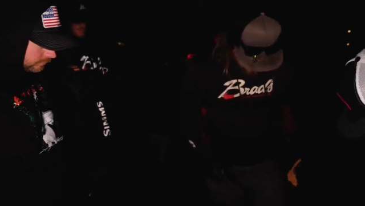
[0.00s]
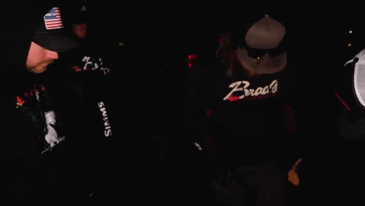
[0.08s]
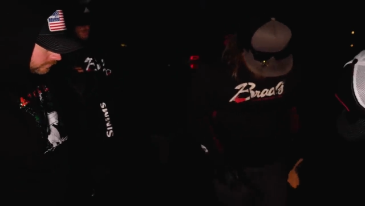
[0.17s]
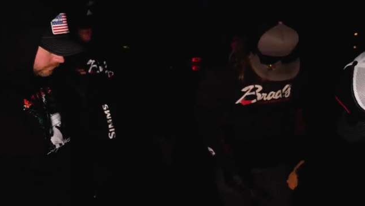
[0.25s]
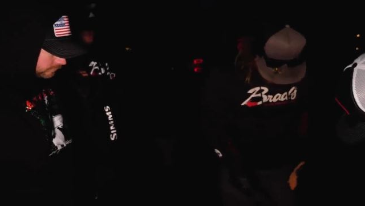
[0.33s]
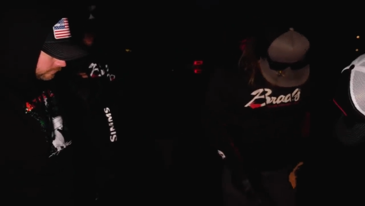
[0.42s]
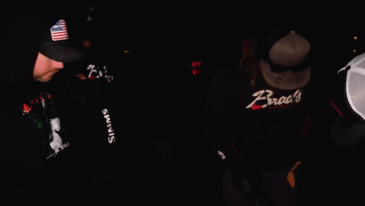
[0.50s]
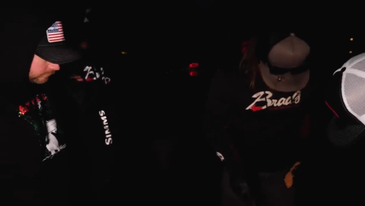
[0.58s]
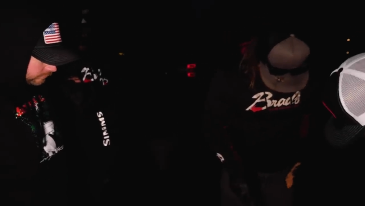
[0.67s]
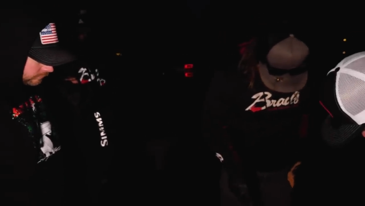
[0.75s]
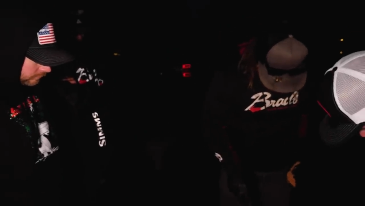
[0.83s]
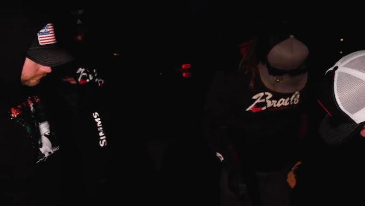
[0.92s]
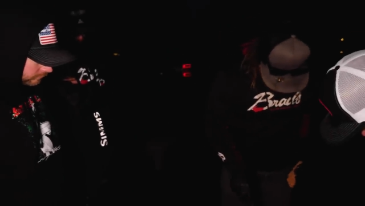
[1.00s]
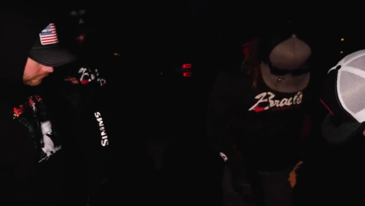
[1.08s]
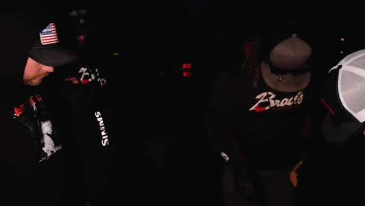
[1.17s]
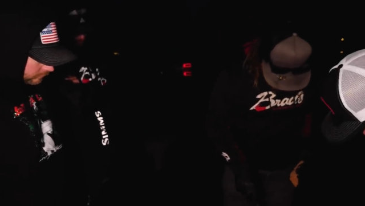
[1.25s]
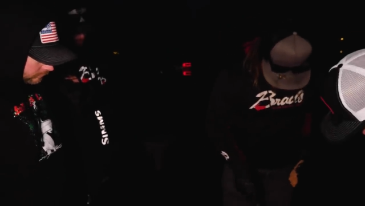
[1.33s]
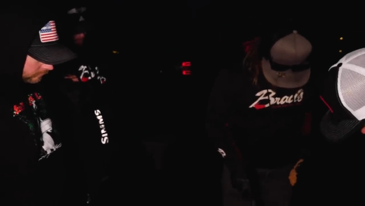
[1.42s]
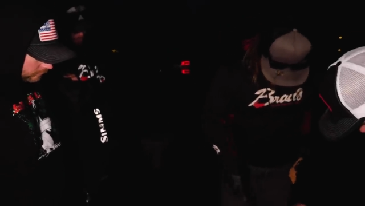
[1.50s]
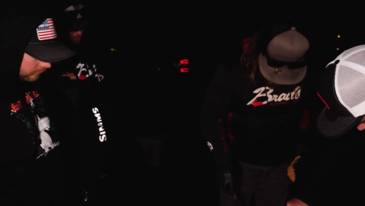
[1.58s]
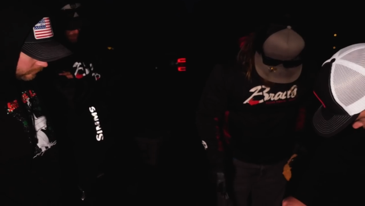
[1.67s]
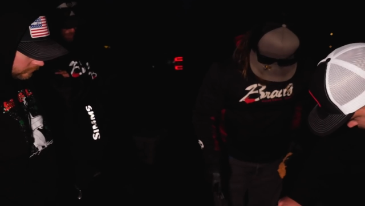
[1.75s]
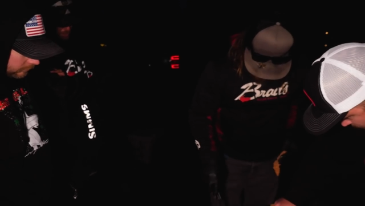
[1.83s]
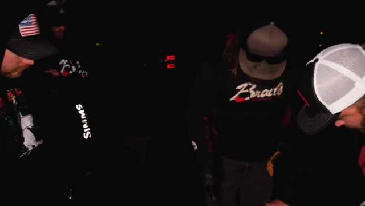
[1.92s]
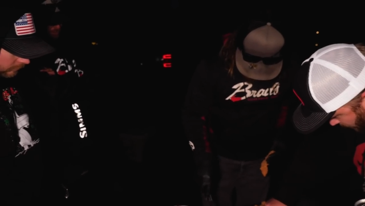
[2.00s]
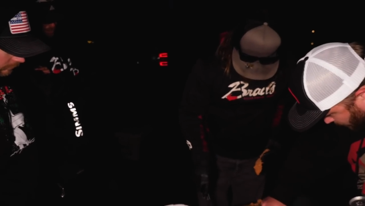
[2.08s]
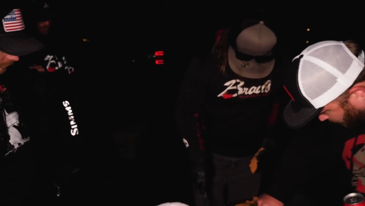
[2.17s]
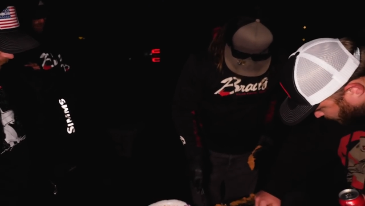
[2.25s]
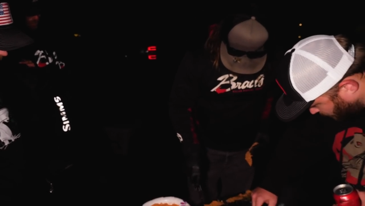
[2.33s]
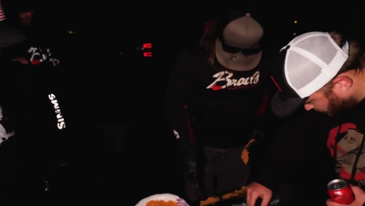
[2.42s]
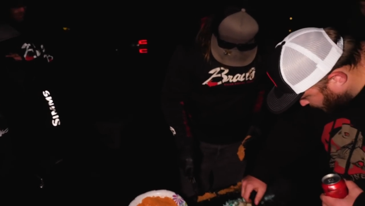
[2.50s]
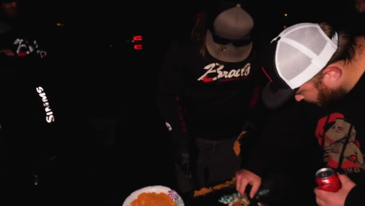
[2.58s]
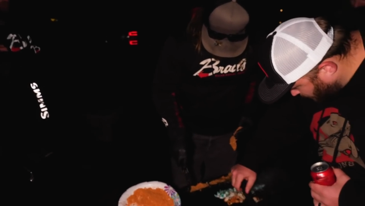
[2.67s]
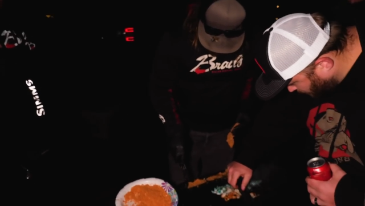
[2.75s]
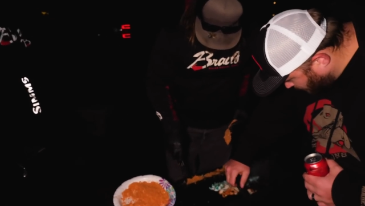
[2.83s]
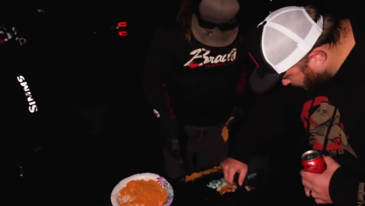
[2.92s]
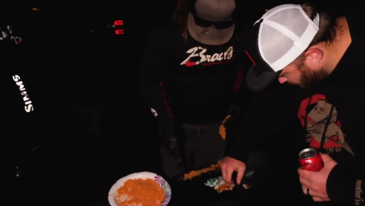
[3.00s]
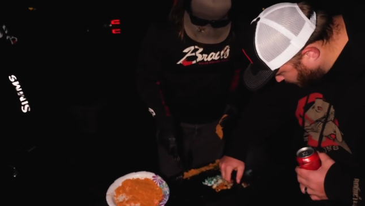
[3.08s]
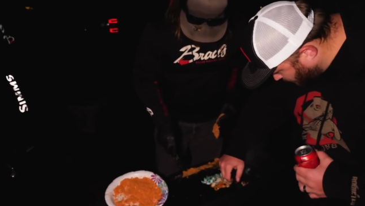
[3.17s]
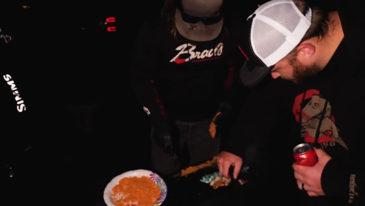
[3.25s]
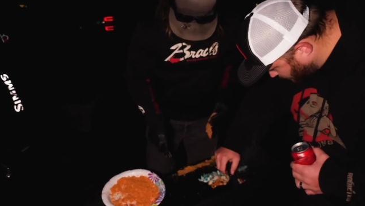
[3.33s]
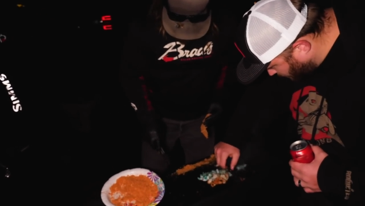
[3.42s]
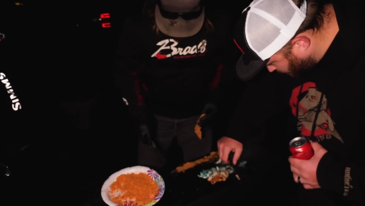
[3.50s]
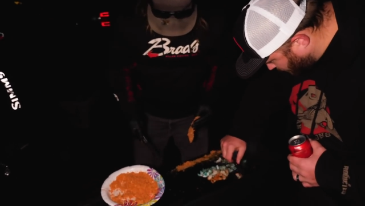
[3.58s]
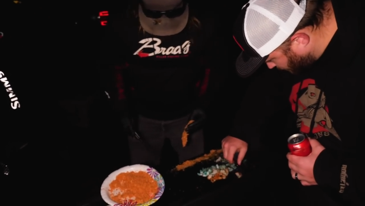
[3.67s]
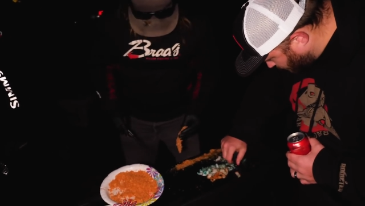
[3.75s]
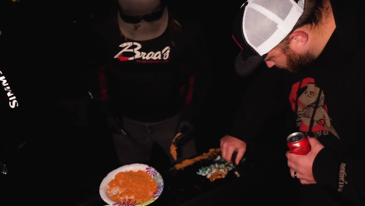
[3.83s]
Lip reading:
(no speaker visible)